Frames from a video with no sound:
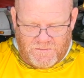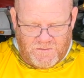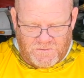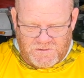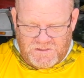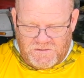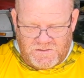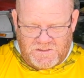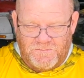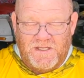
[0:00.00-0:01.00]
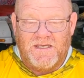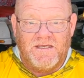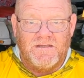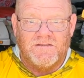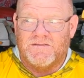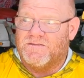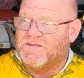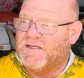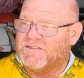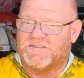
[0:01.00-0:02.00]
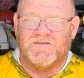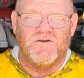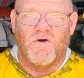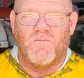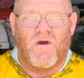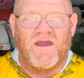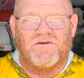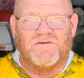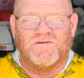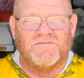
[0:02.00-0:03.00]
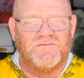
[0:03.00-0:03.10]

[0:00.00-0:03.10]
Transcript: To me, it's a no-brainer